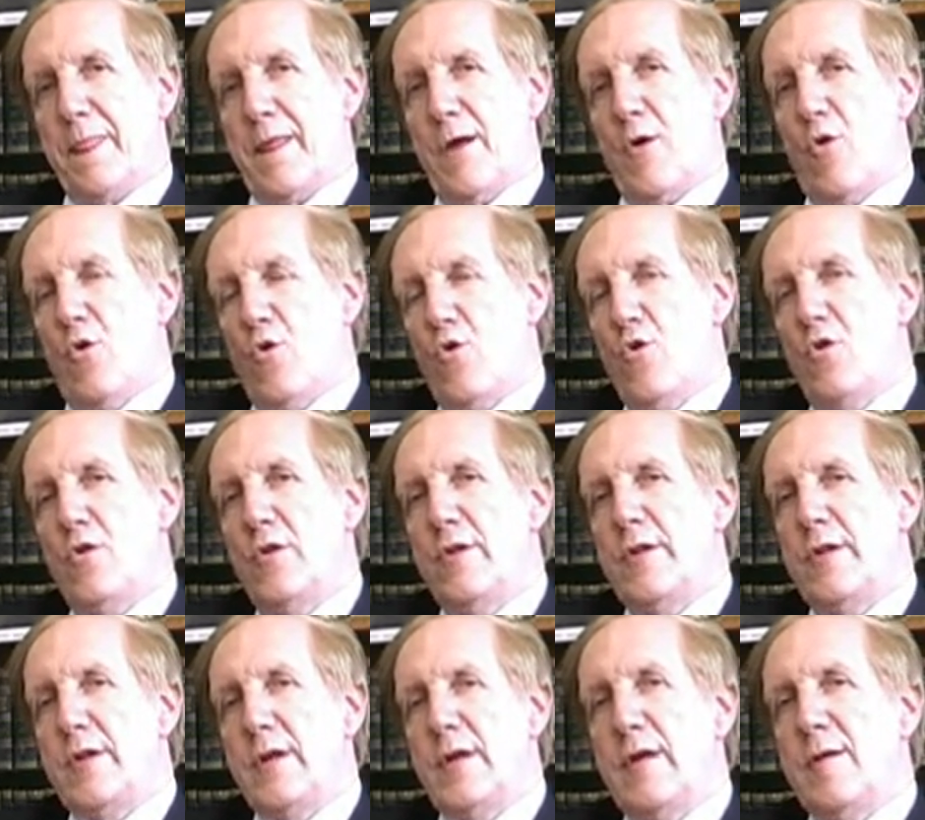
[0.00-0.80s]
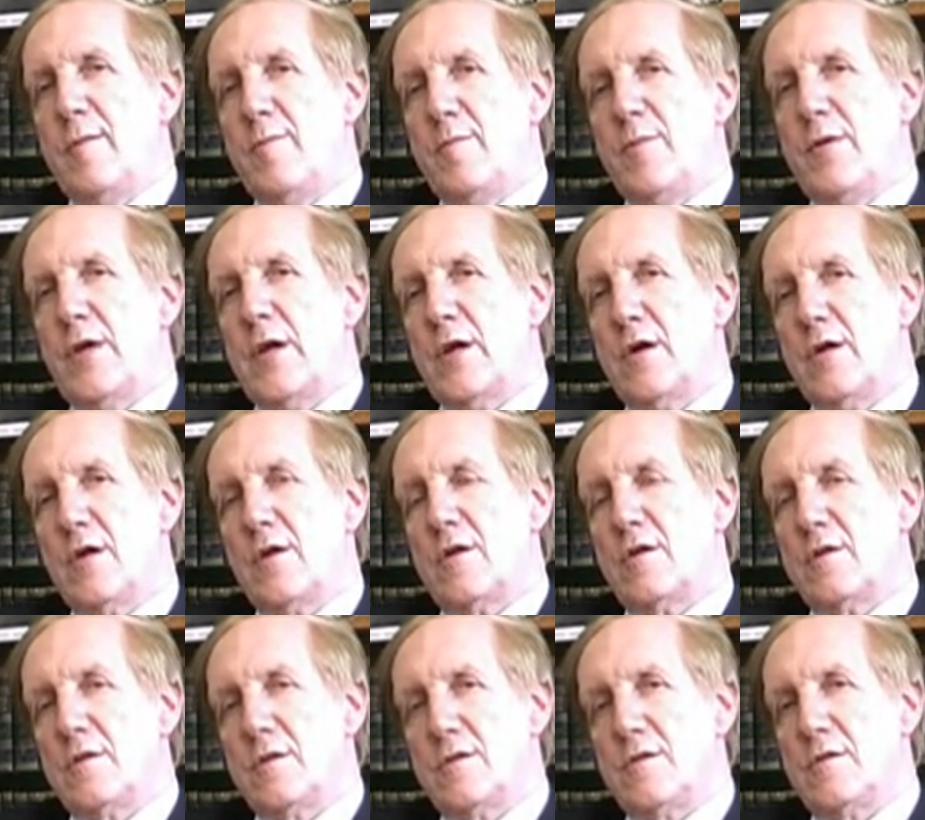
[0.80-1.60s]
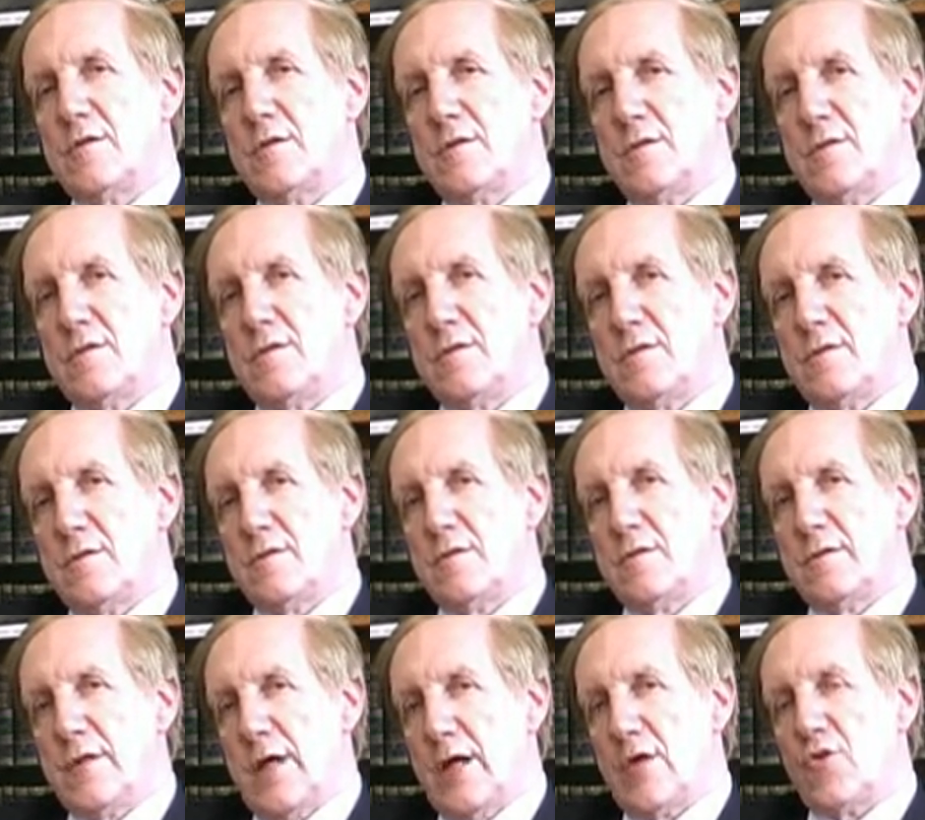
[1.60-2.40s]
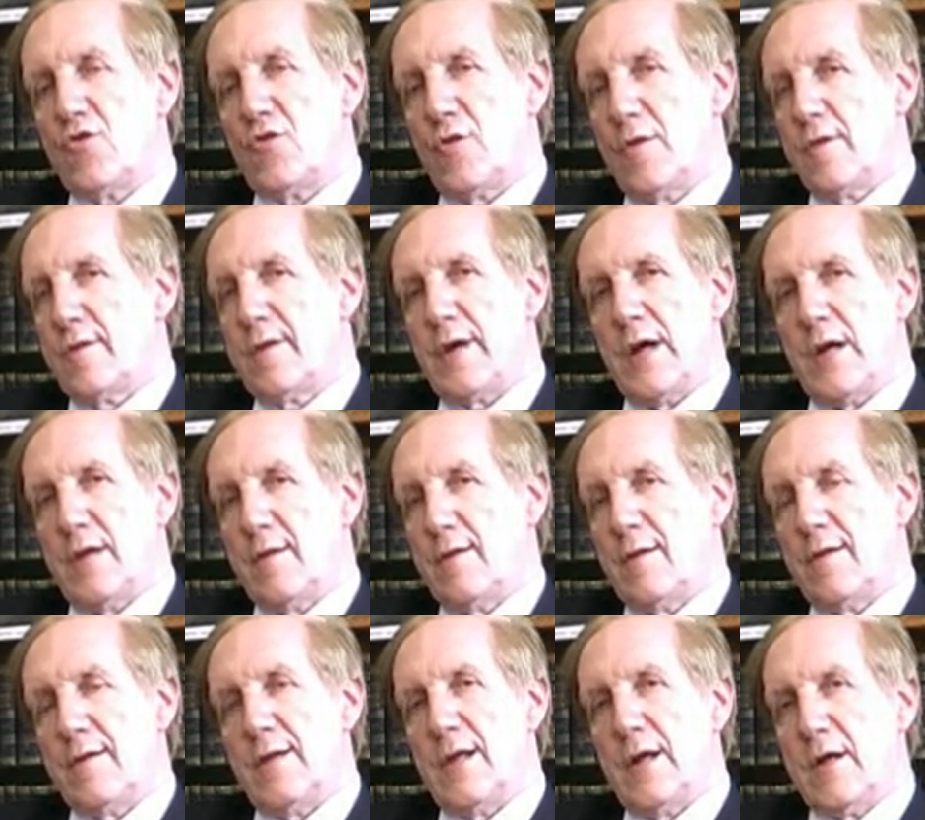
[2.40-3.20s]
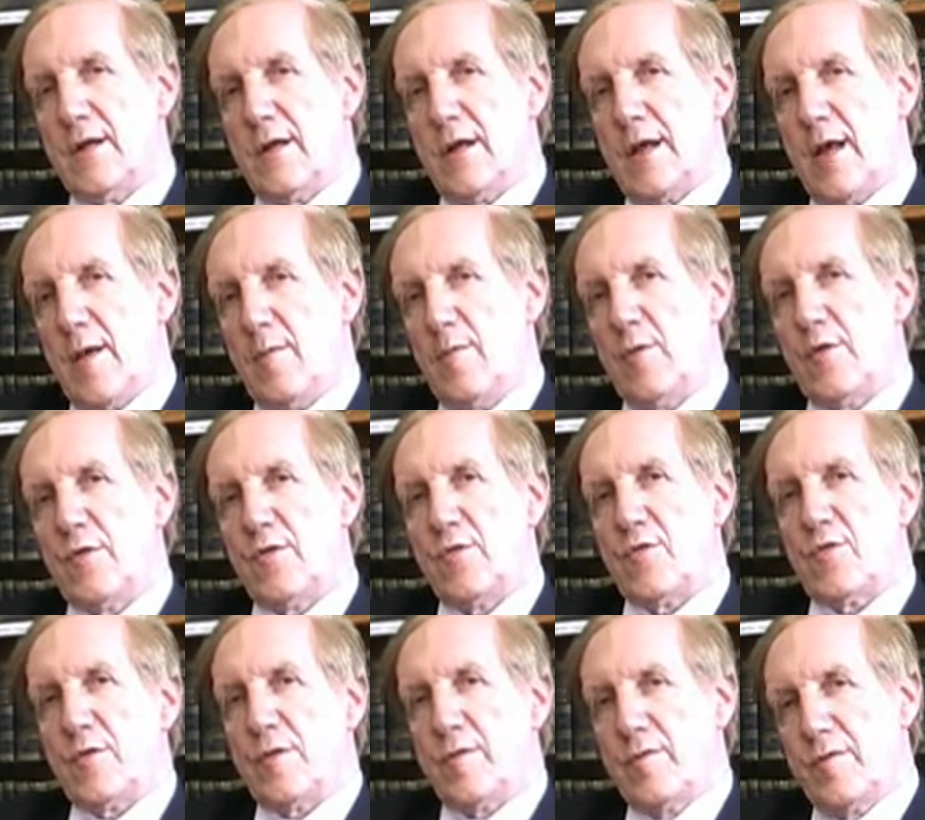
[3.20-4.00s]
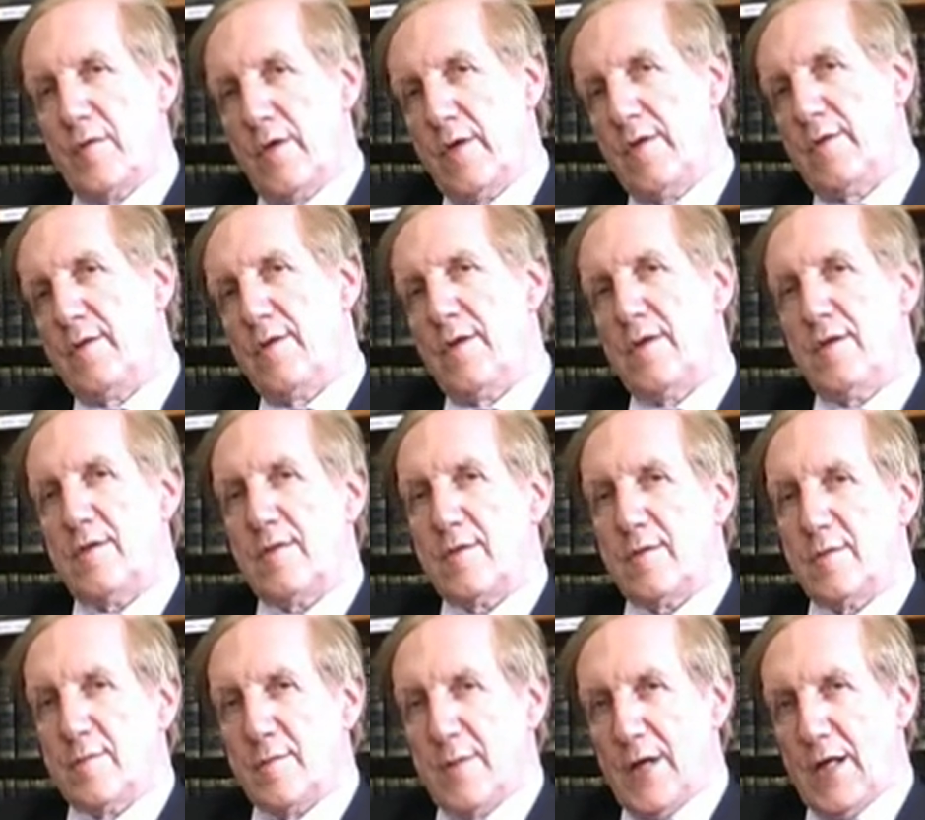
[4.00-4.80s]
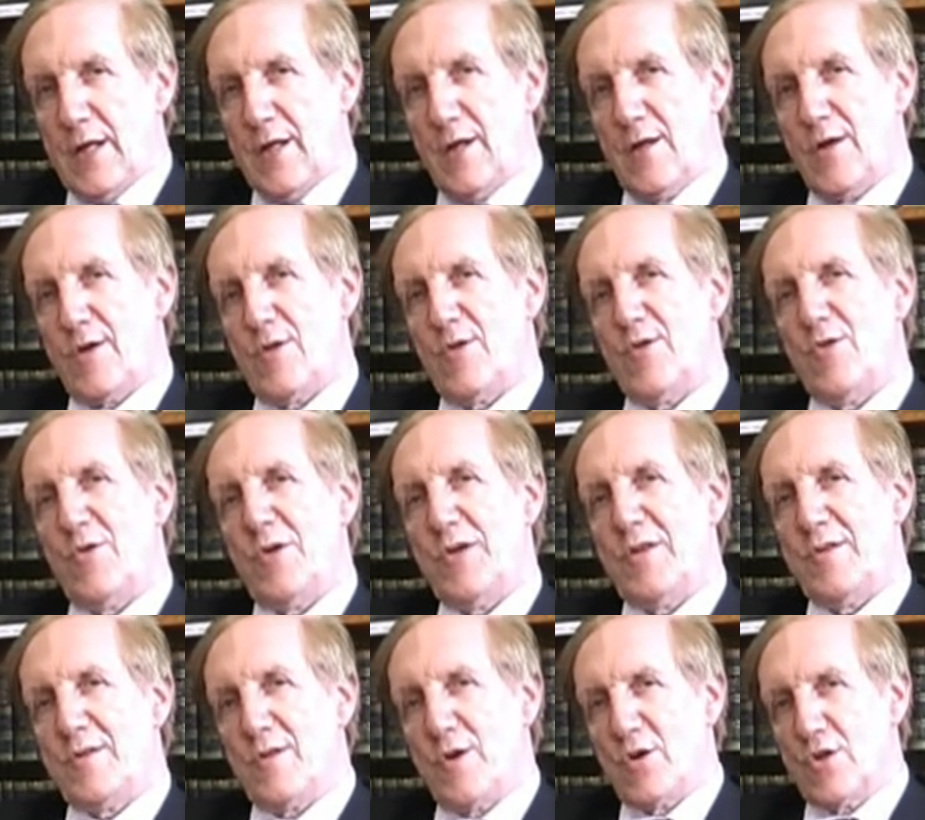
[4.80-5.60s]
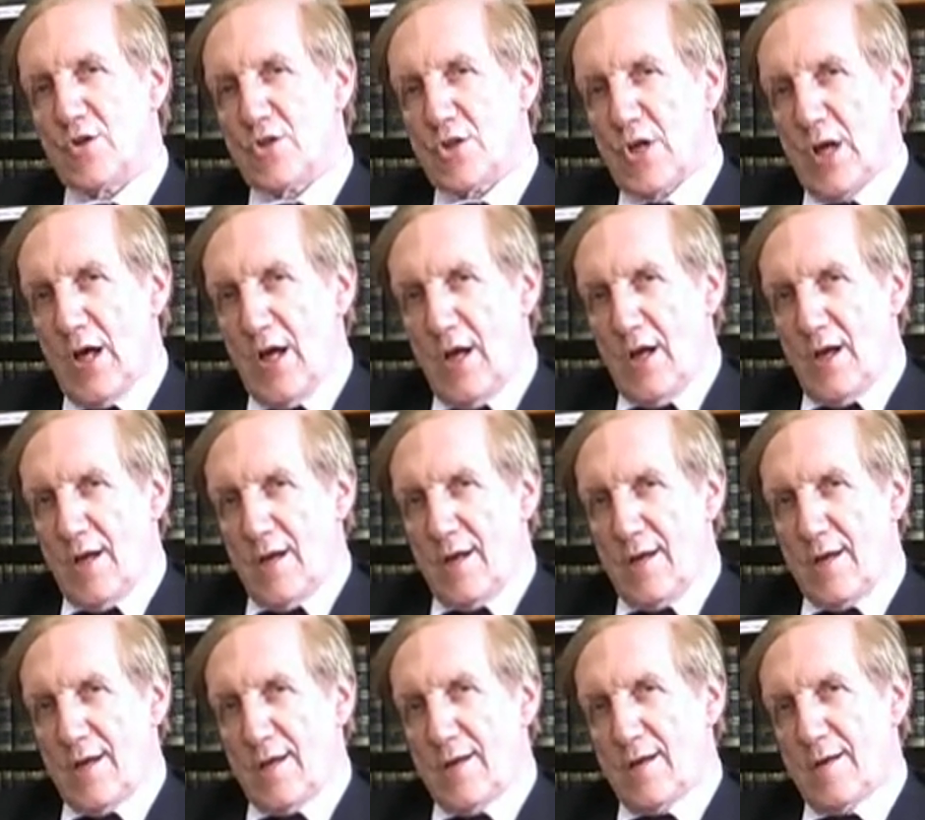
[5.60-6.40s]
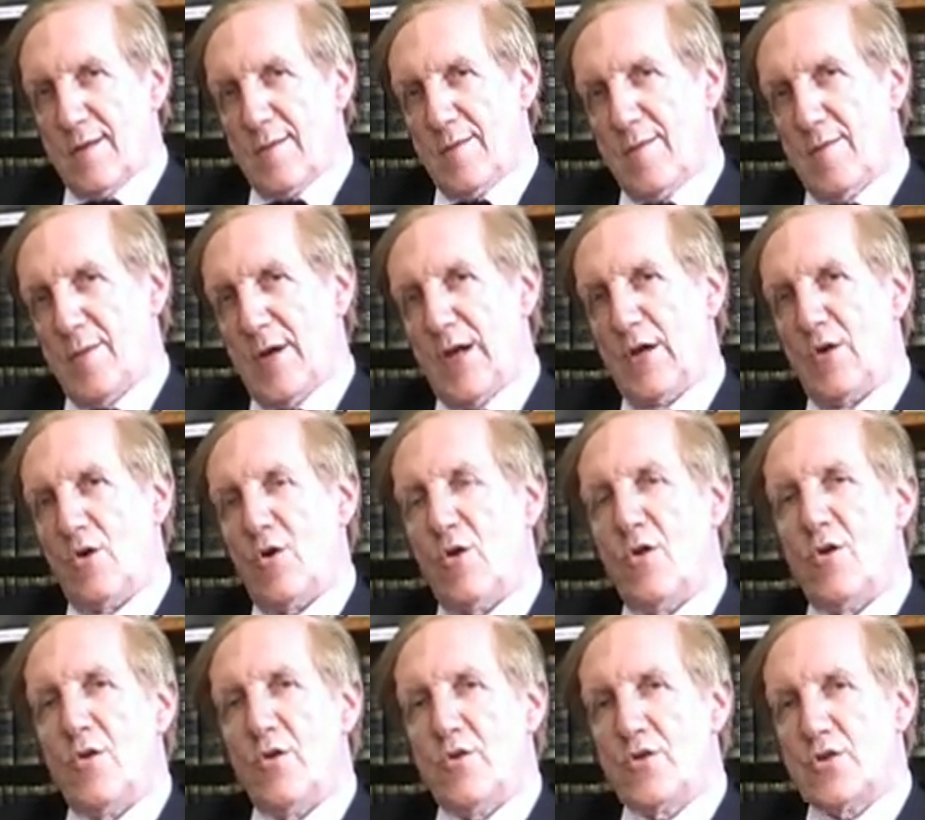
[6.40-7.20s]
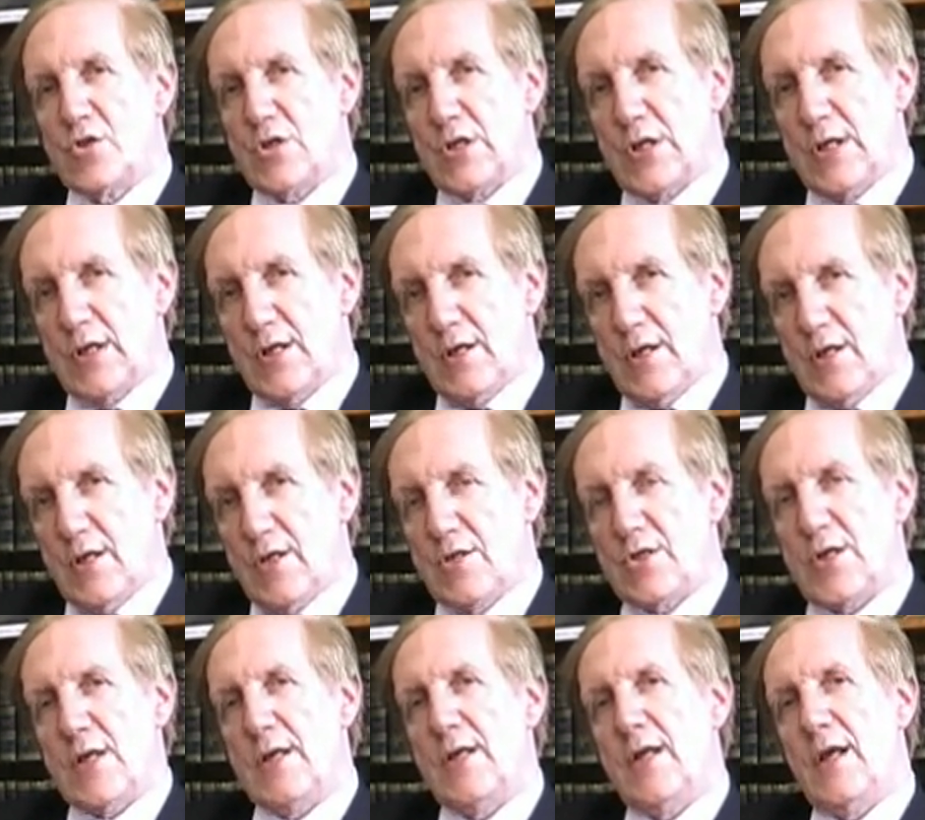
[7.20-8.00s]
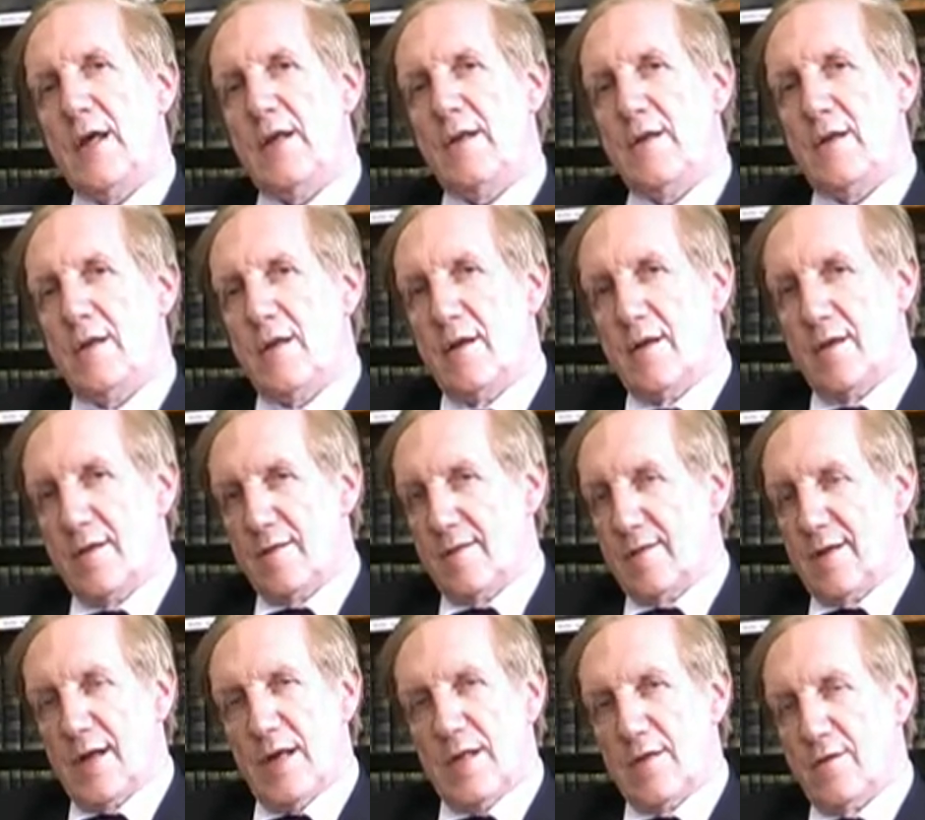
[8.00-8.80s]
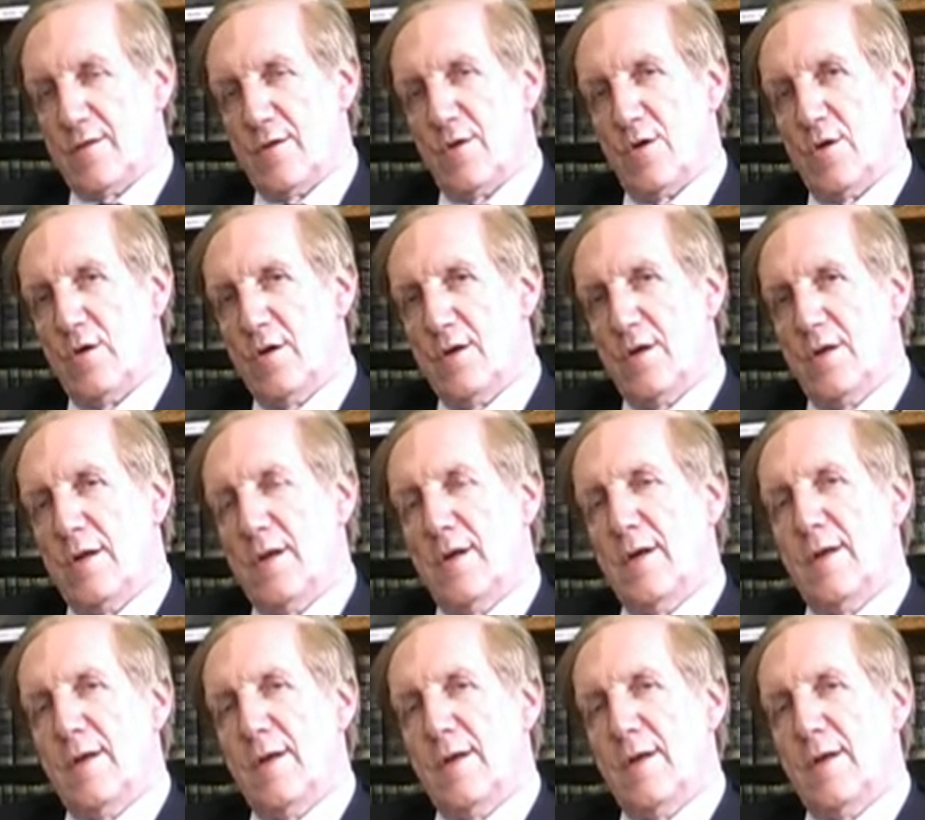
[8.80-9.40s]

all the empirical natural sciences like chemistry, physics, medical research, biology, genetics, and so on,